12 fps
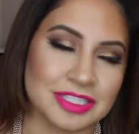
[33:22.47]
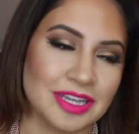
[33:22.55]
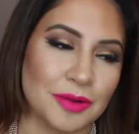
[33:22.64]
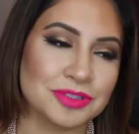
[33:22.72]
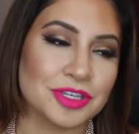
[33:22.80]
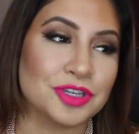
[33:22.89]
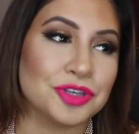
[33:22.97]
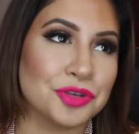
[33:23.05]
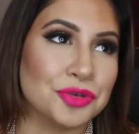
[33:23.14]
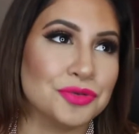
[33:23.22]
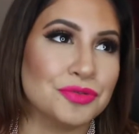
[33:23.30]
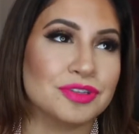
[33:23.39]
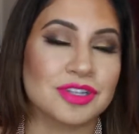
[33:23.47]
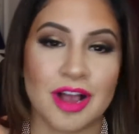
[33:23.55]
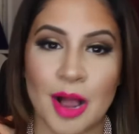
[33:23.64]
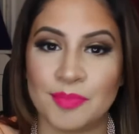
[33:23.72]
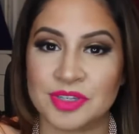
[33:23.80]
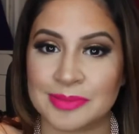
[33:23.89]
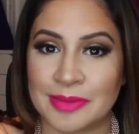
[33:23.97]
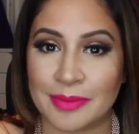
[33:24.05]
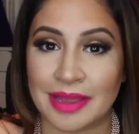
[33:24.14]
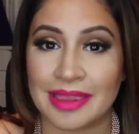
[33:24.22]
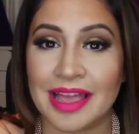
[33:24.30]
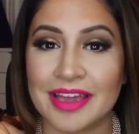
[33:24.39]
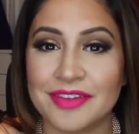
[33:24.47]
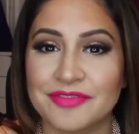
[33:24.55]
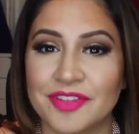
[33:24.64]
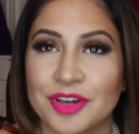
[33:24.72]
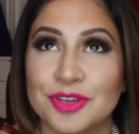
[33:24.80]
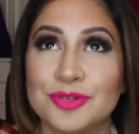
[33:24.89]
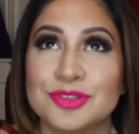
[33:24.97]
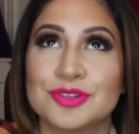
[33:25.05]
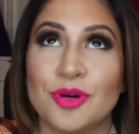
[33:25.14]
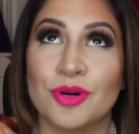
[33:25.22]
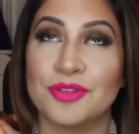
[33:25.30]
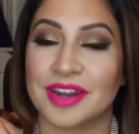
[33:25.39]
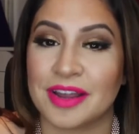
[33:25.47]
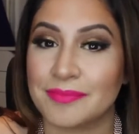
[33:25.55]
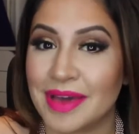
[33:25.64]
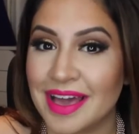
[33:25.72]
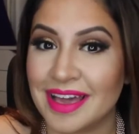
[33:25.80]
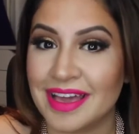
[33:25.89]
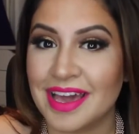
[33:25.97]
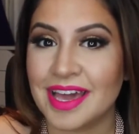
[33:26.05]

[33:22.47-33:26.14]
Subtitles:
that was a huge accomplishment in my life, a huge goal that I met,